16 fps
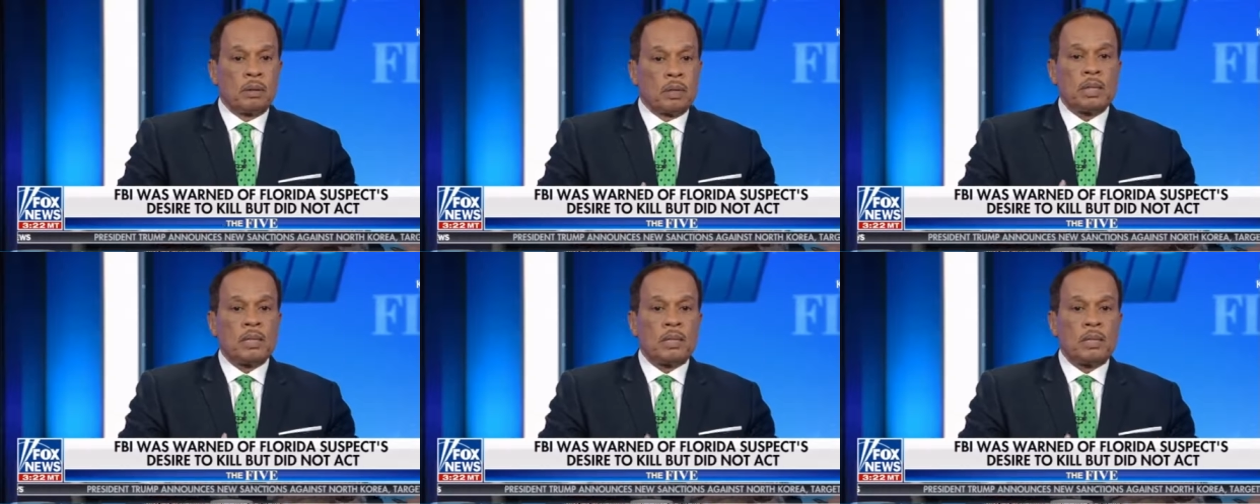
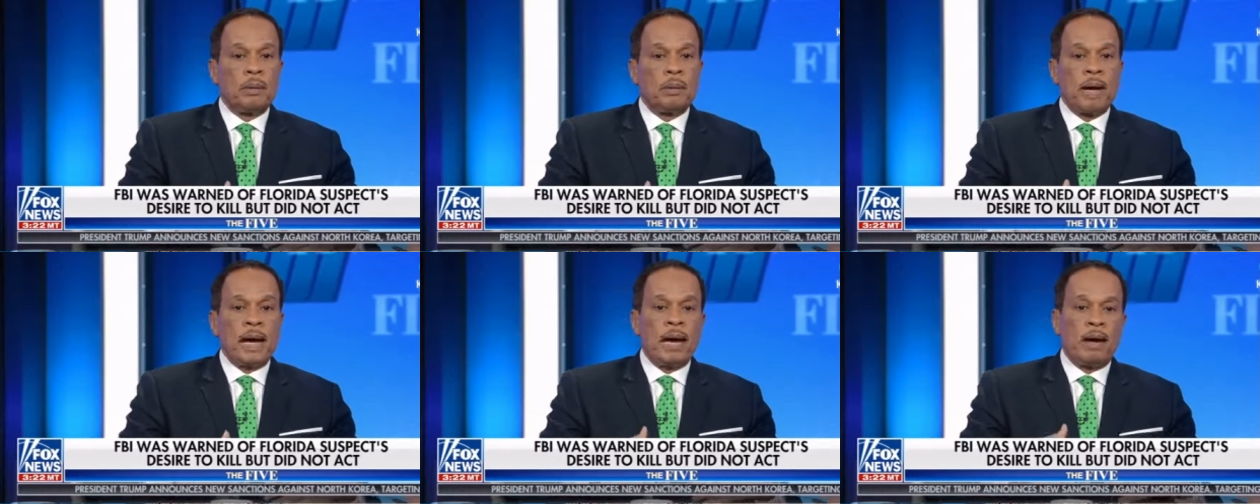just
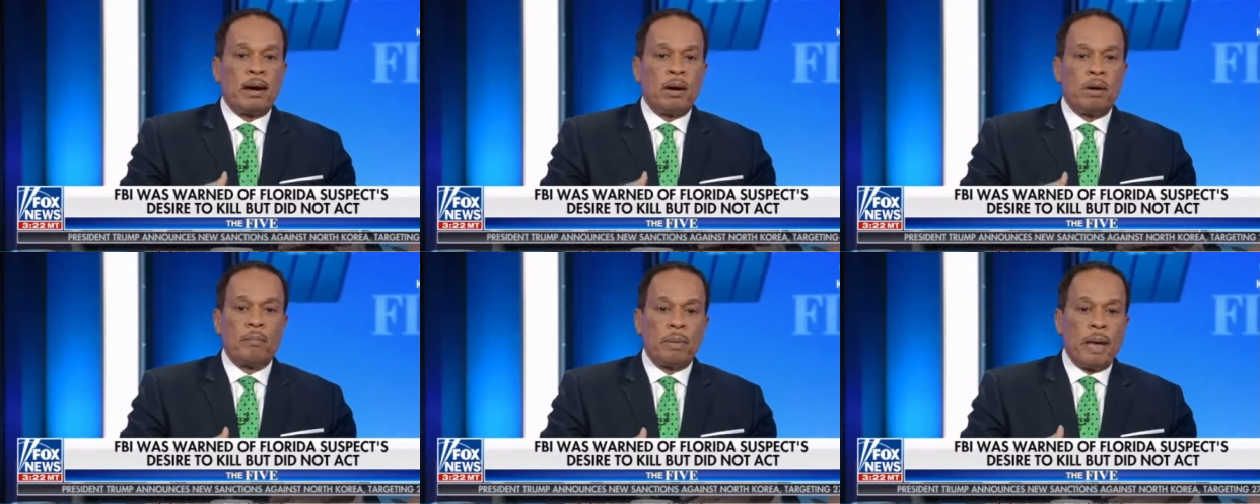
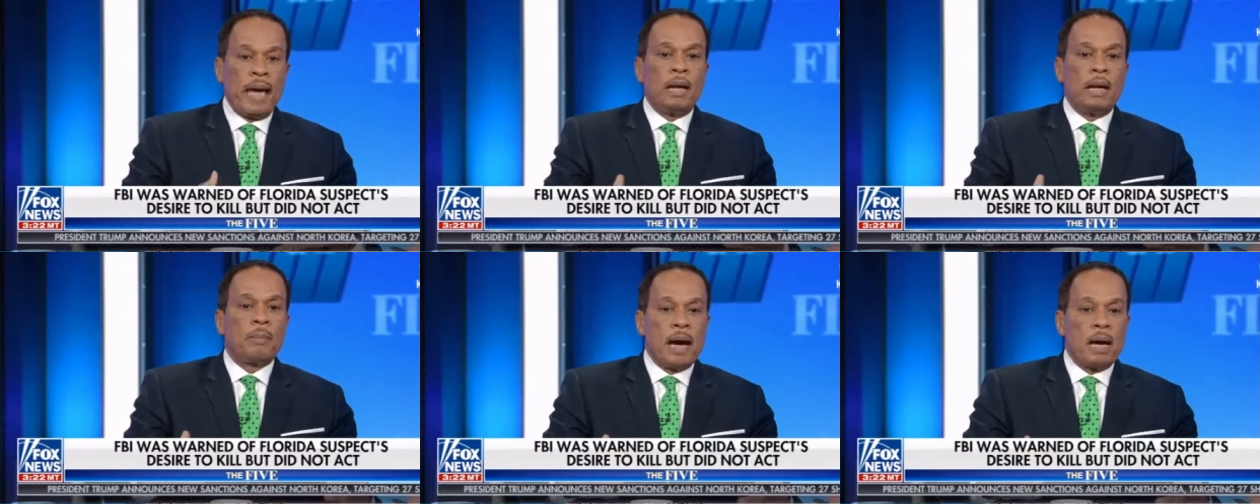somehow
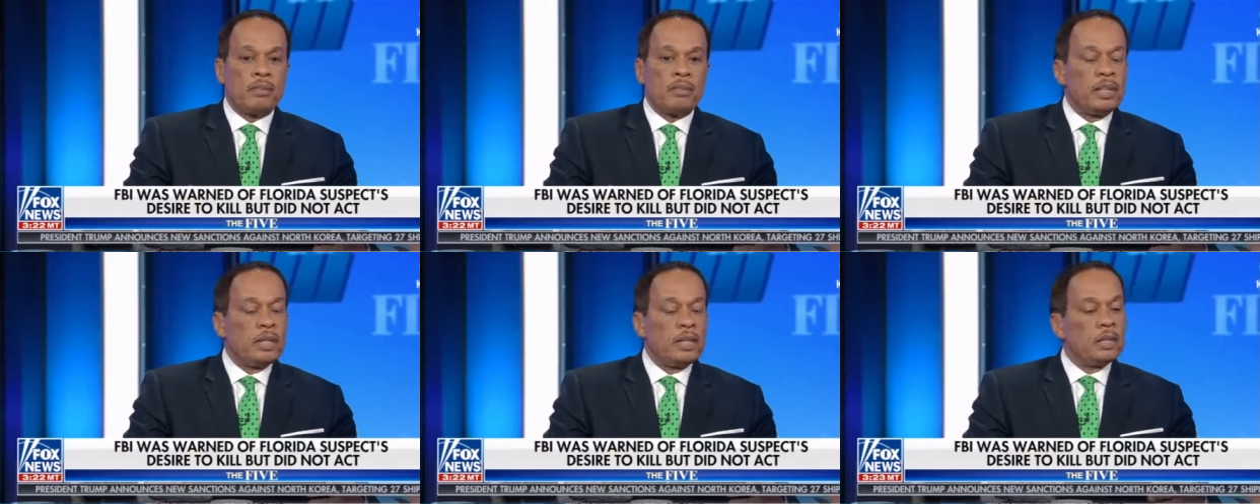
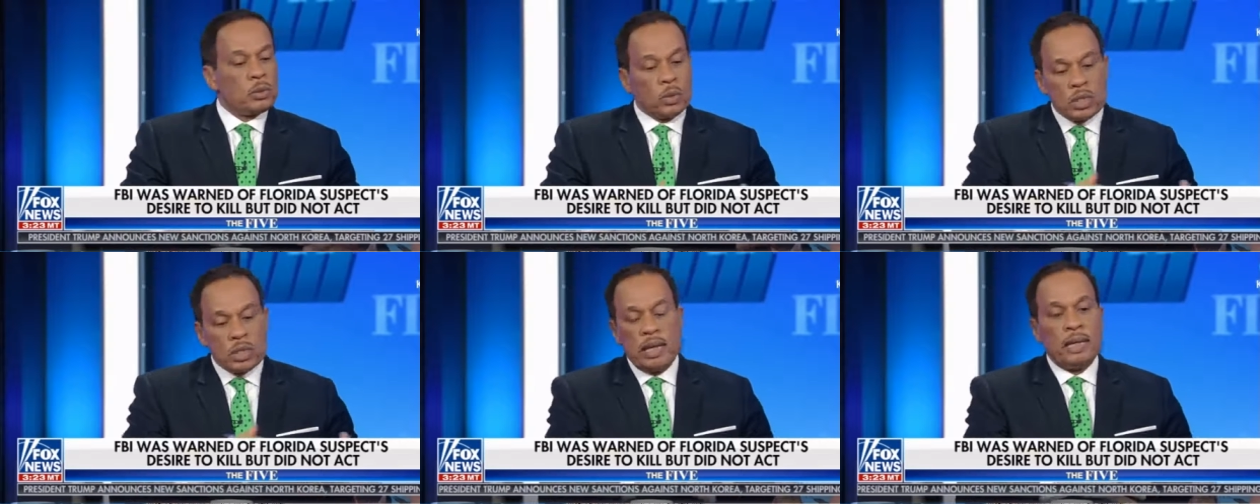bad-mouthing
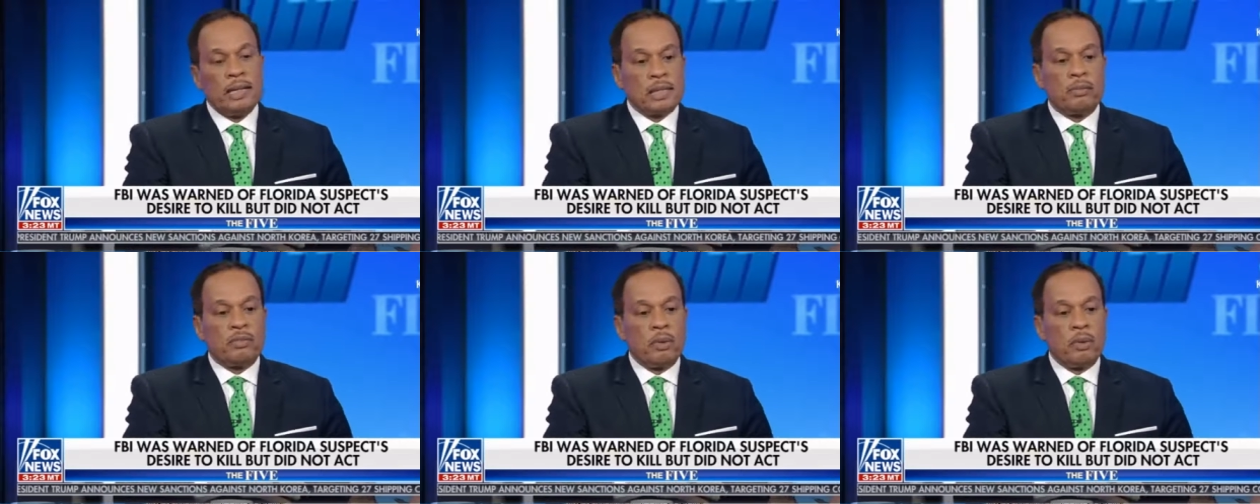us or
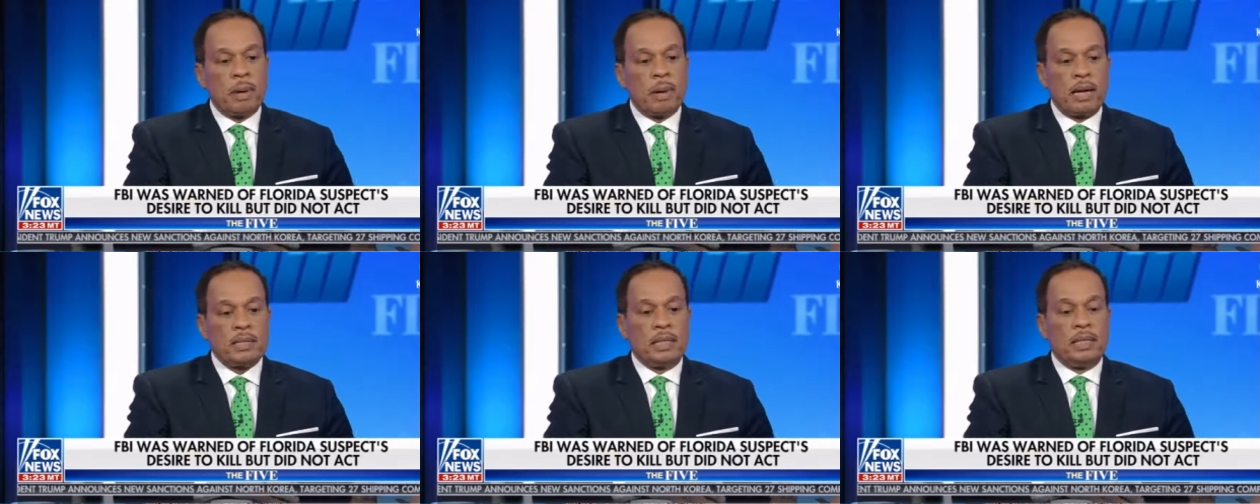saying stuff
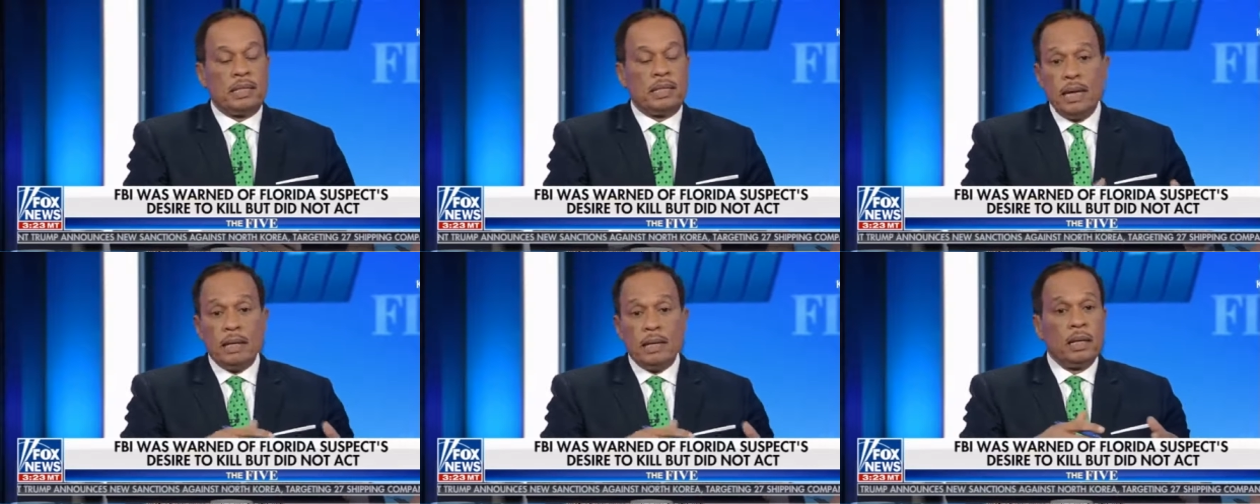about us
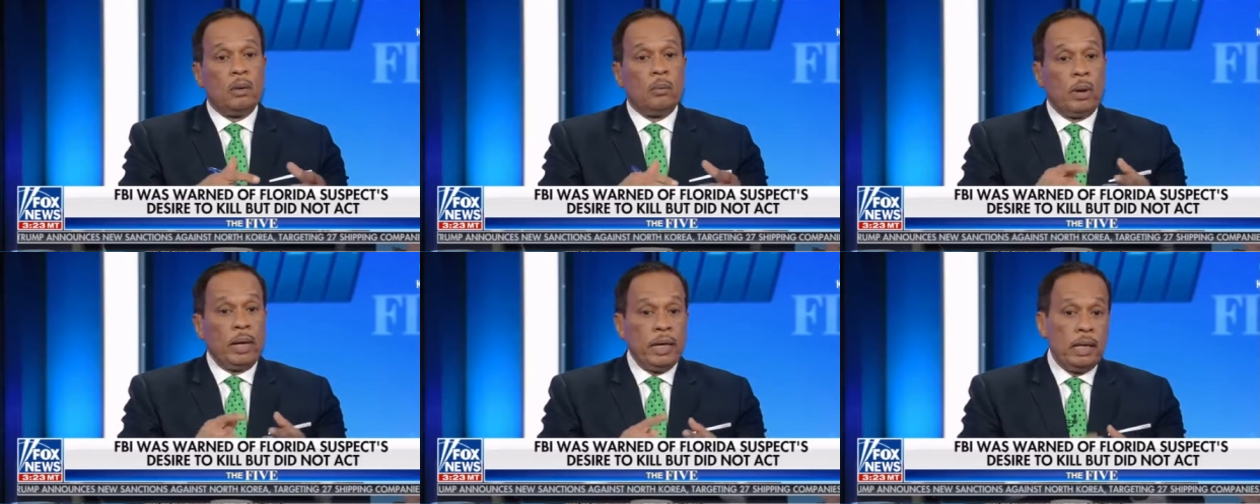and
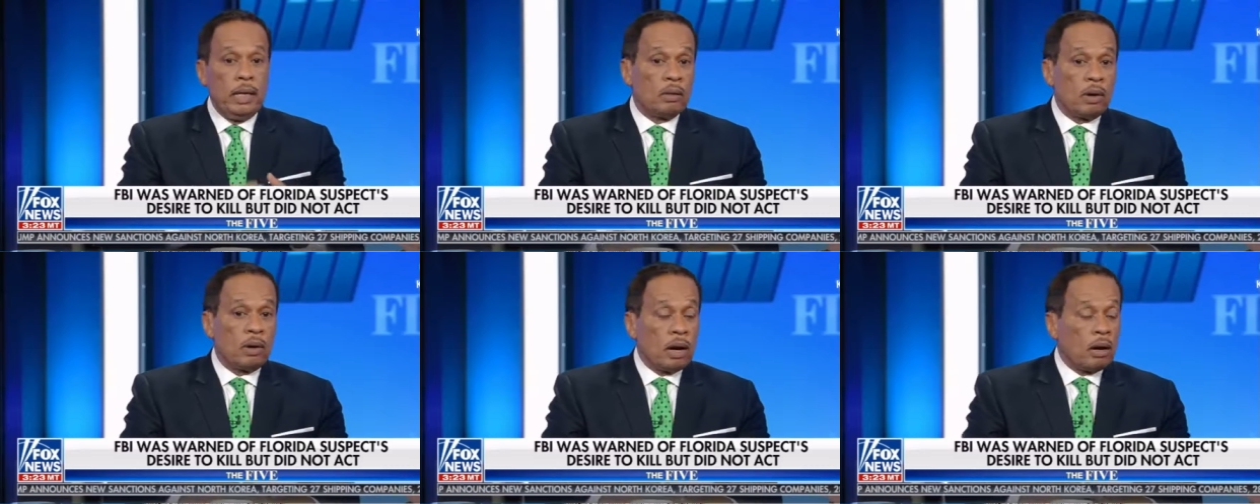taking away
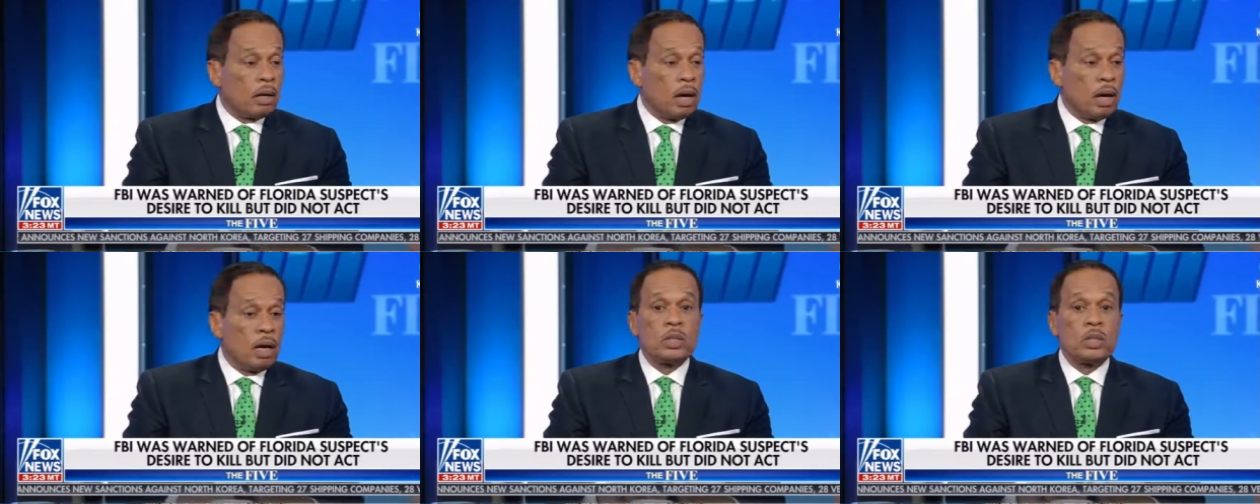either our
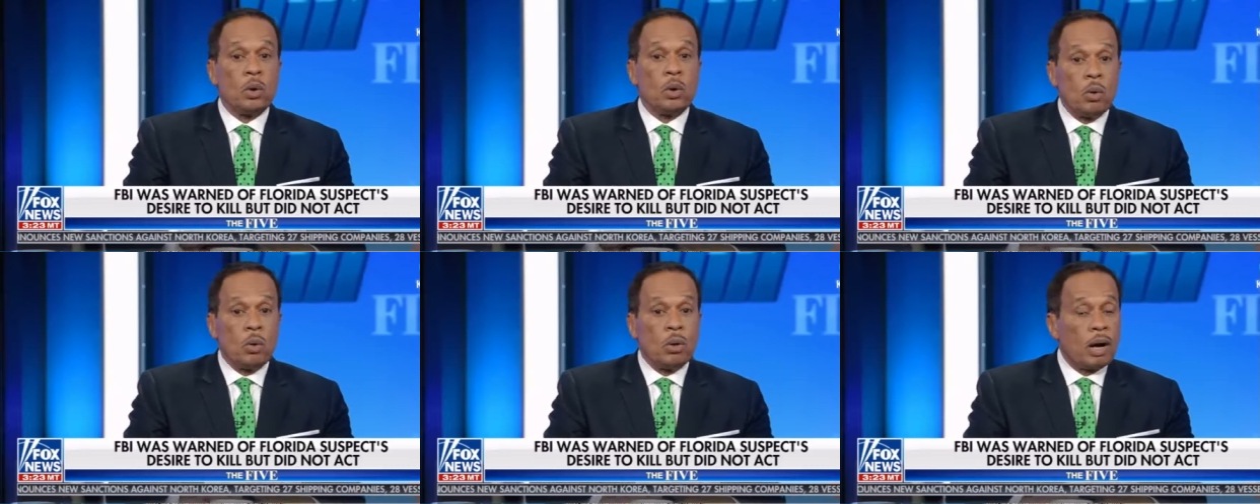guns
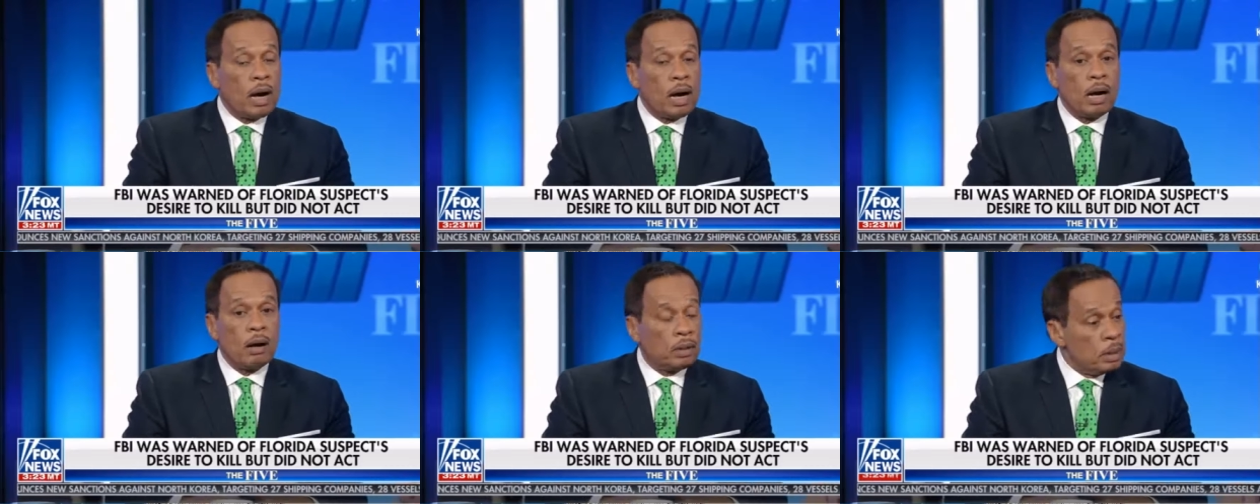or
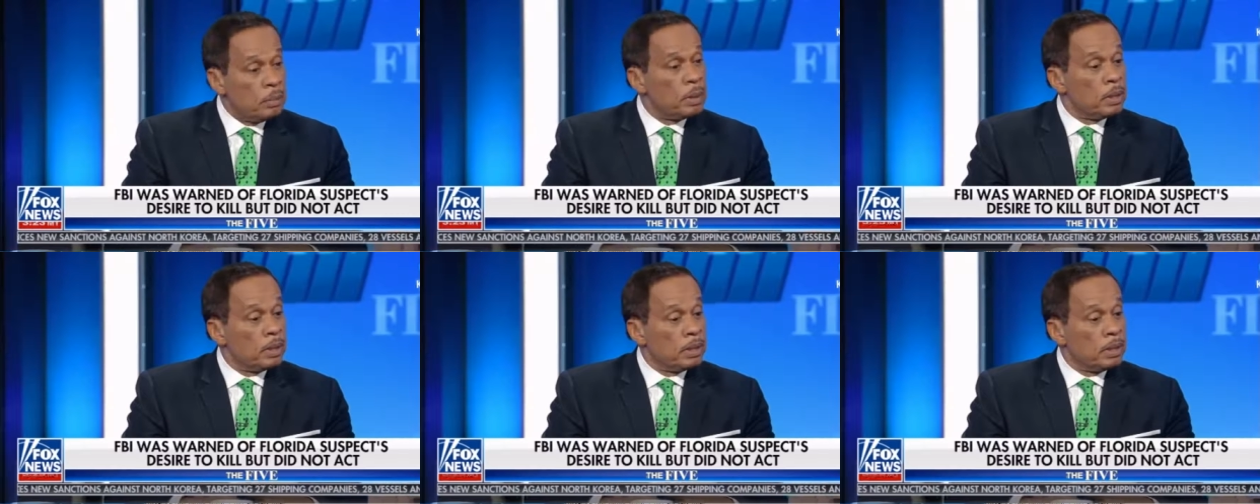our
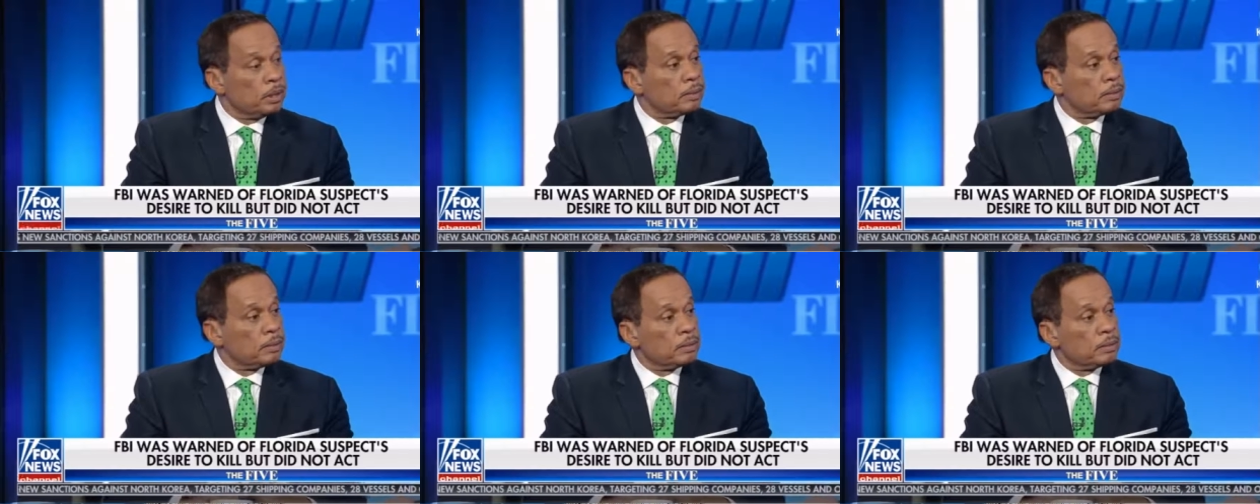liberty.